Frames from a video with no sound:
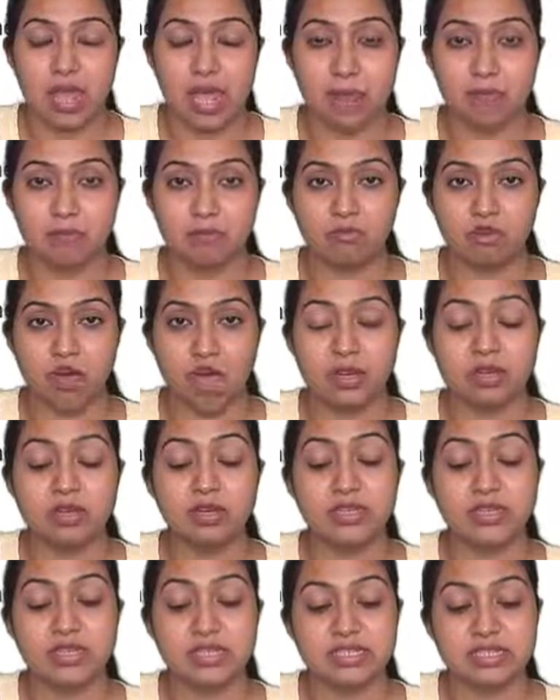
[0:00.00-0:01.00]
M1
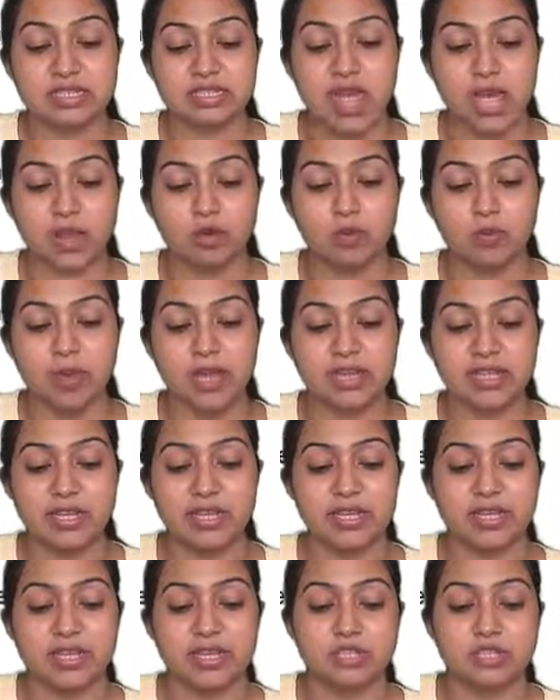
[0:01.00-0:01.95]
is narrow money.